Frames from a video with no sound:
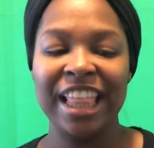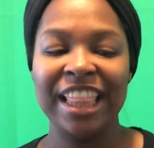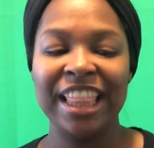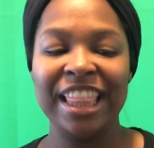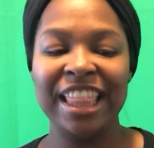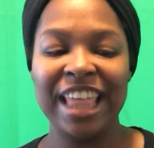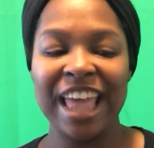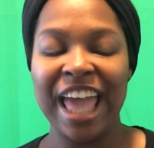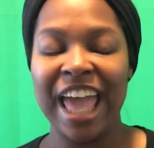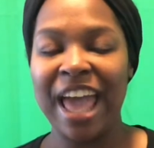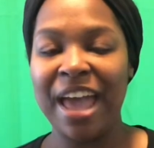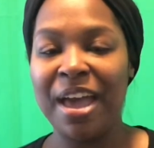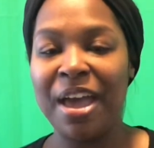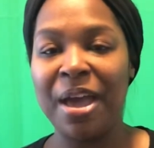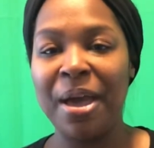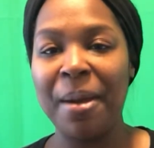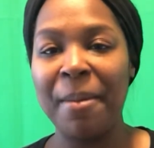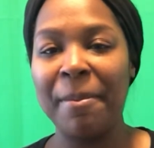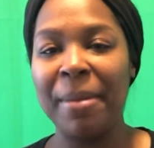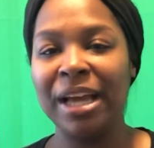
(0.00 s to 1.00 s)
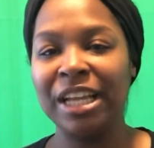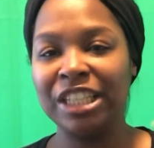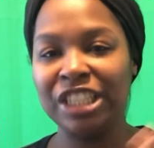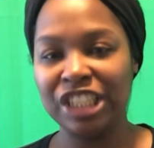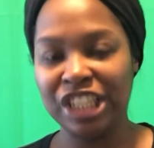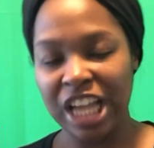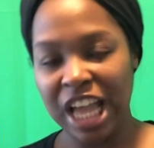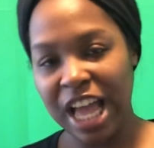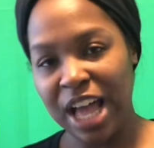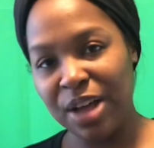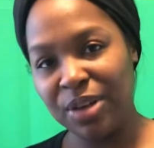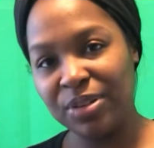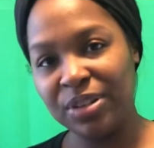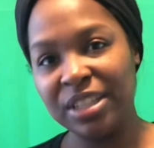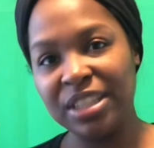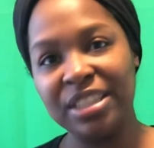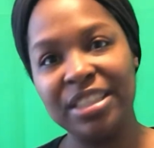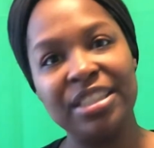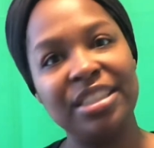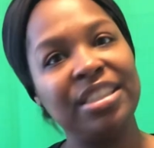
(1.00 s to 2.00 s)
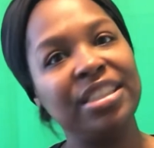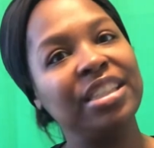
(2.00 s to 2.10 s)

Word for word: that my child is